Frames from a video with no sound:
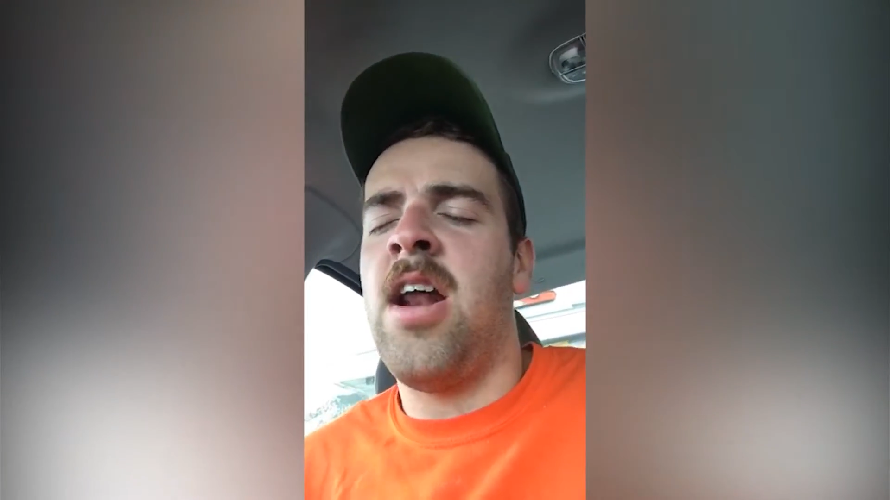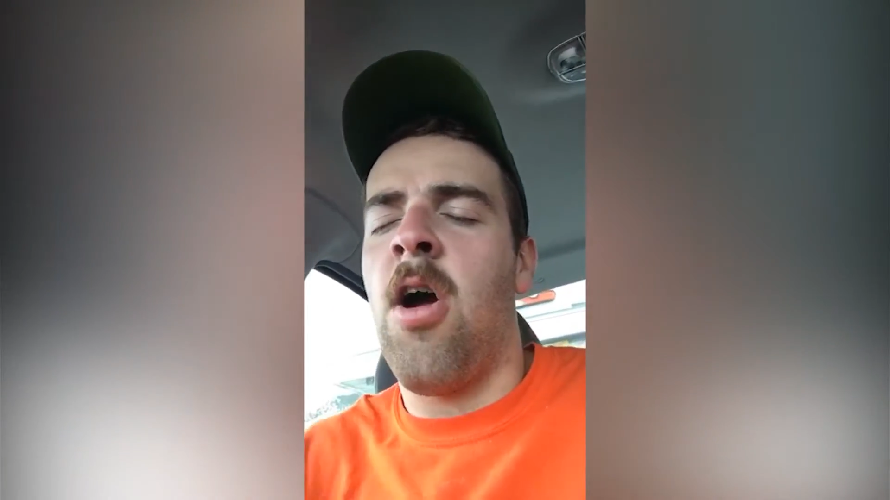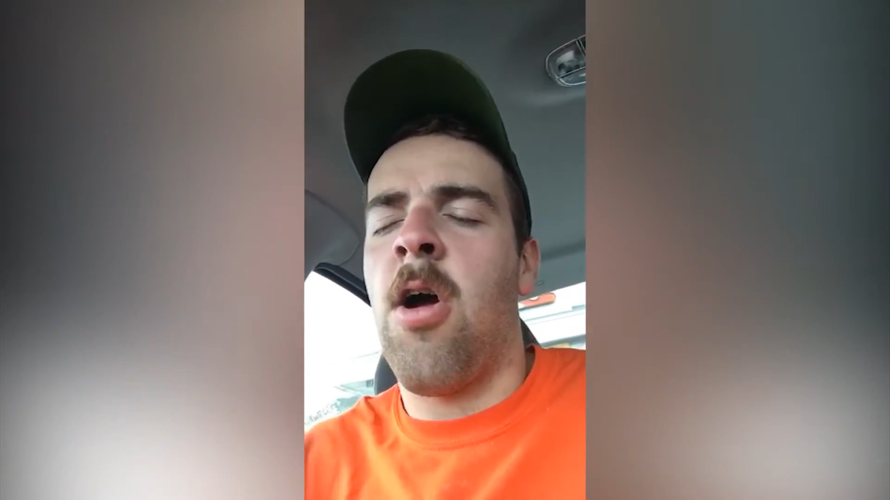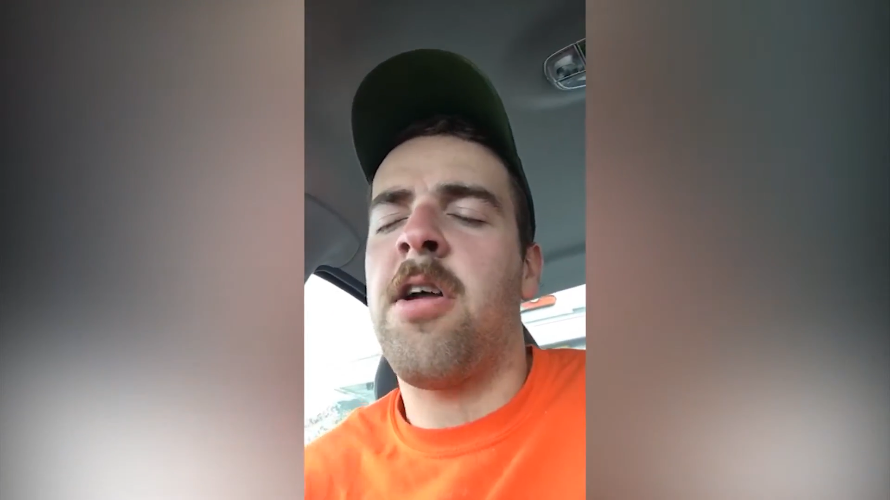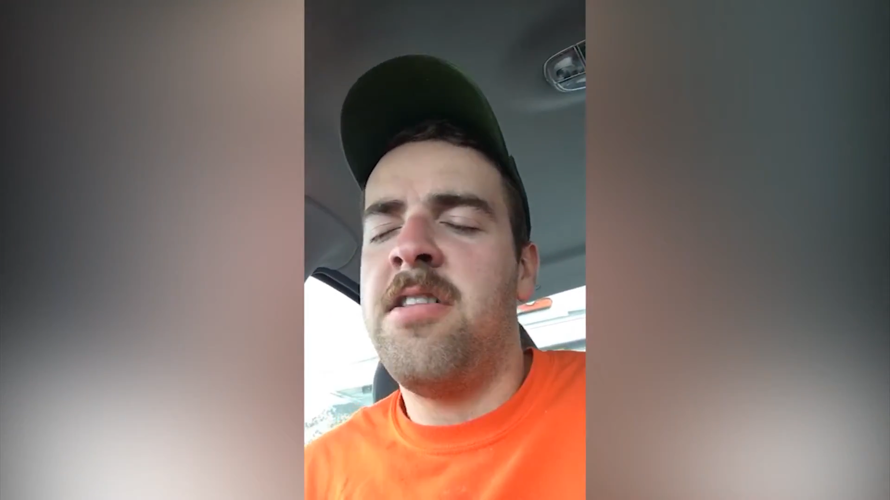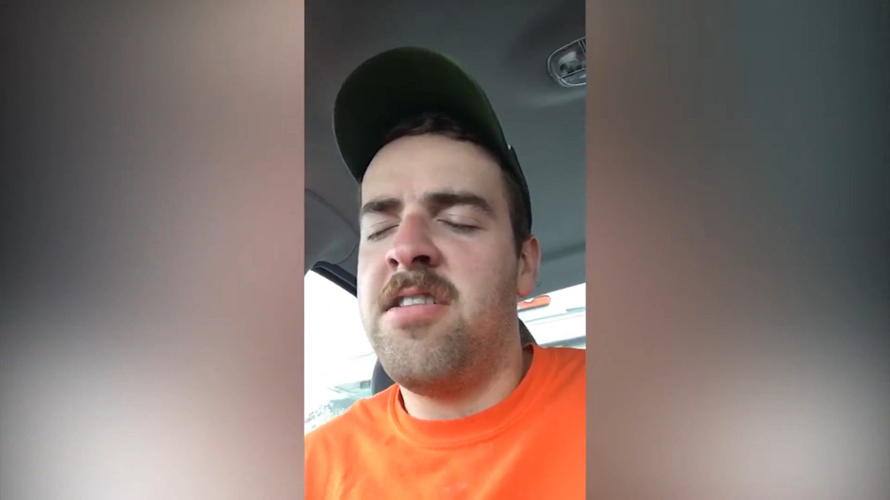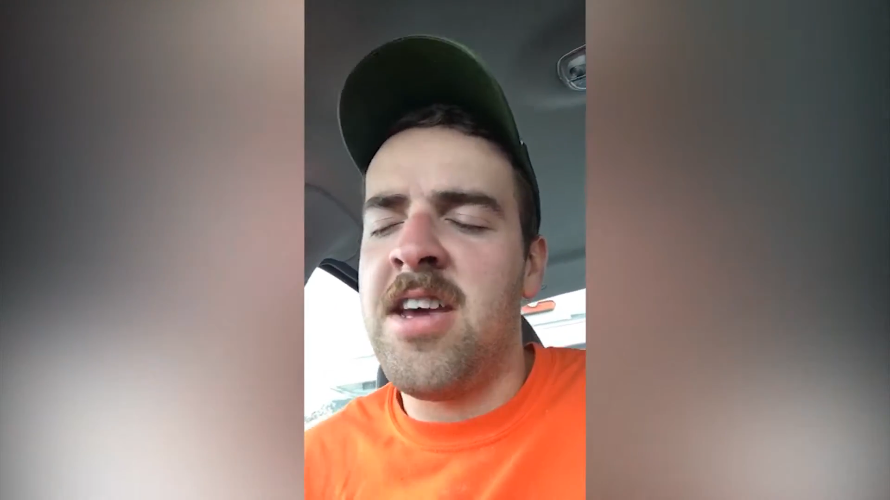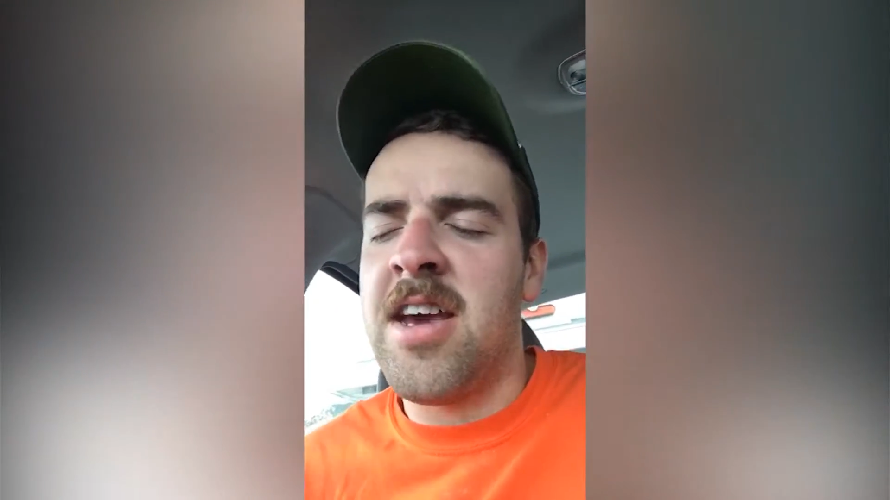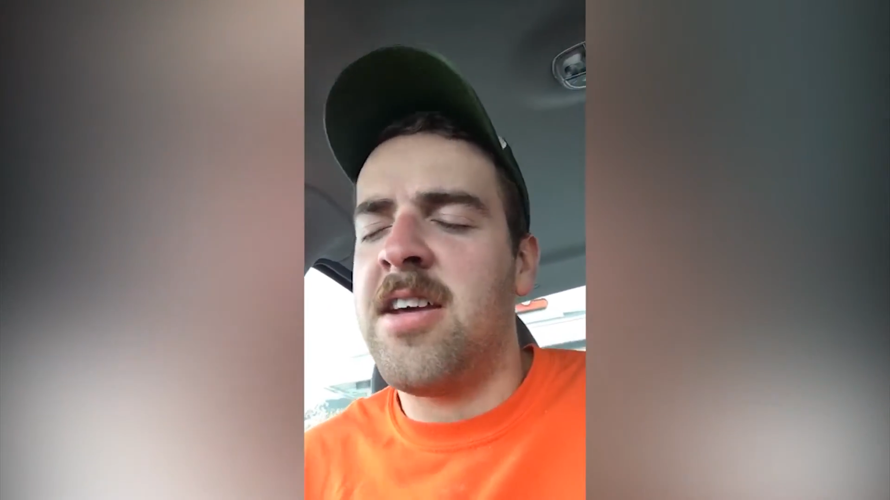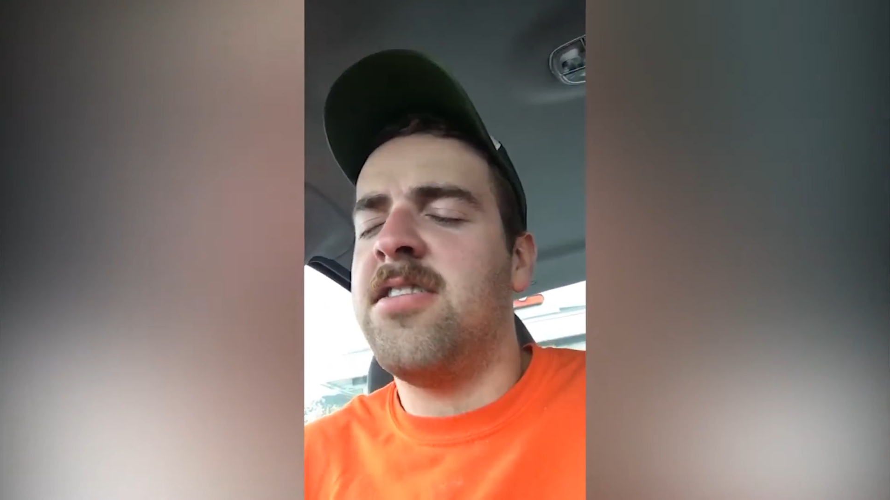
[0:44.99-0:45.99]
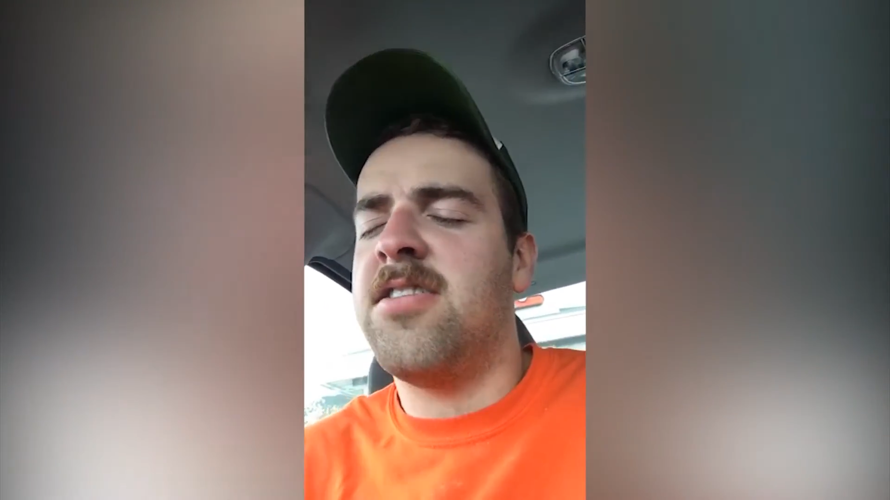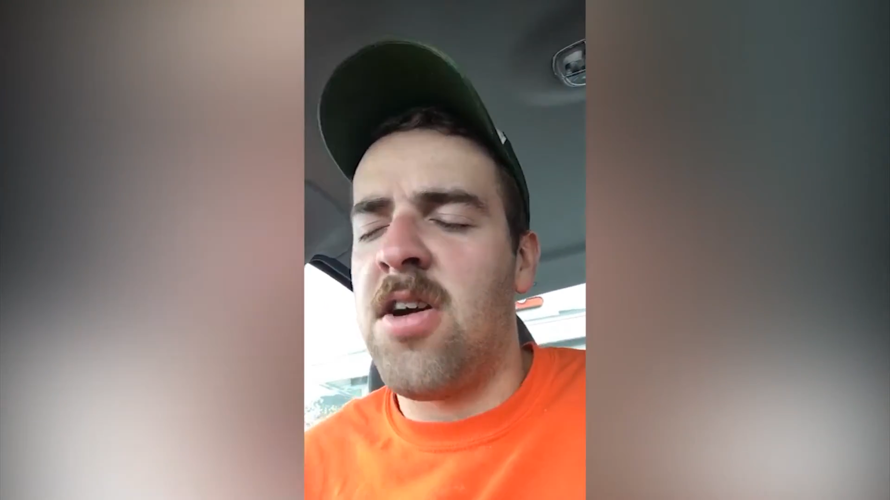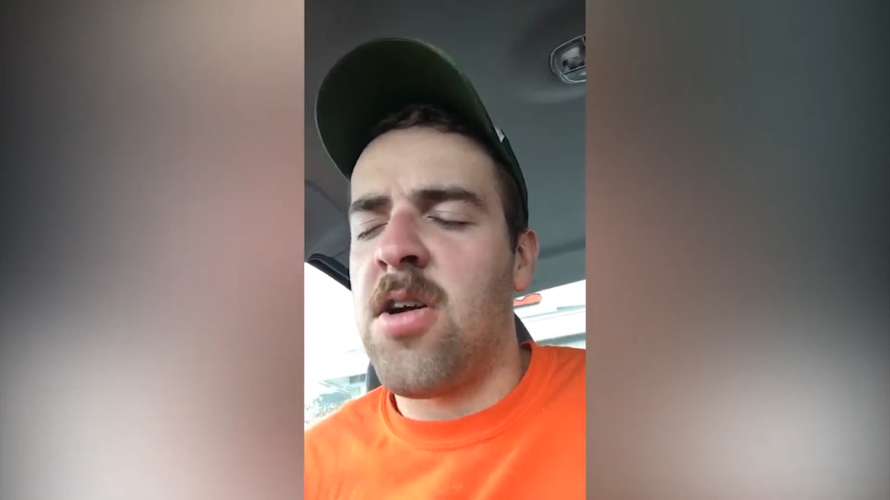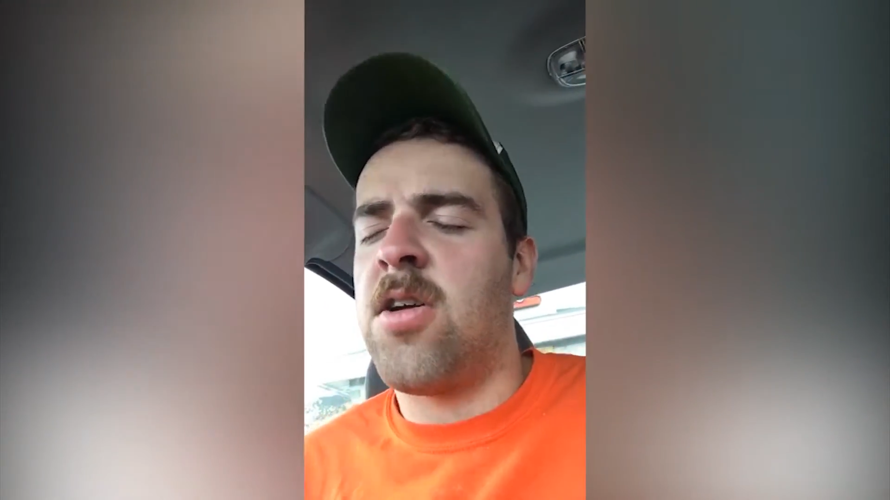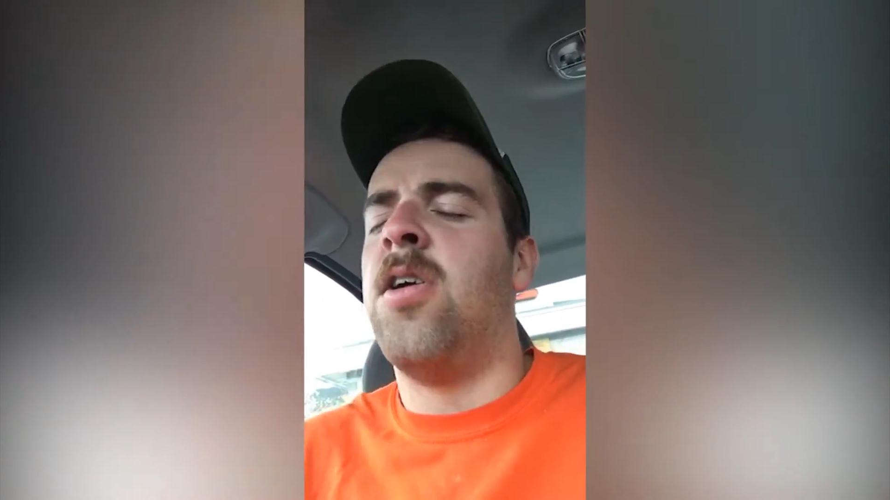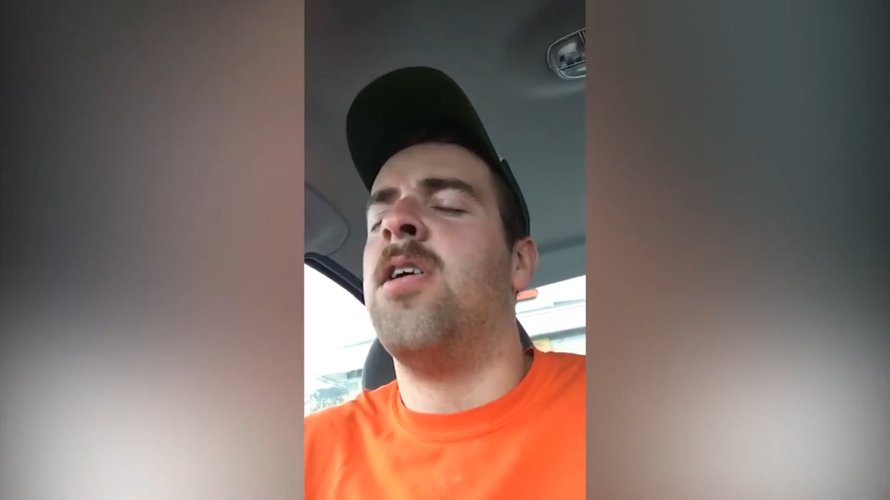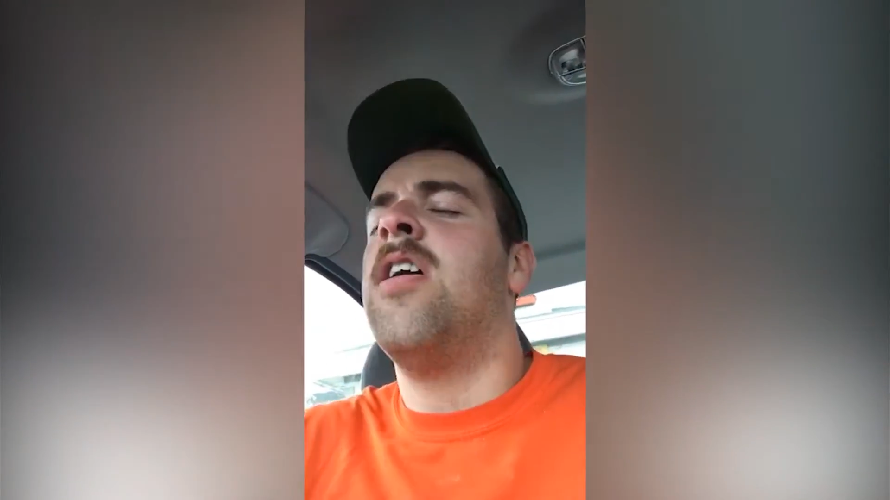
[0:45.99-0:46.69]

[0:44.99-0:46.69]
Arctic Circle.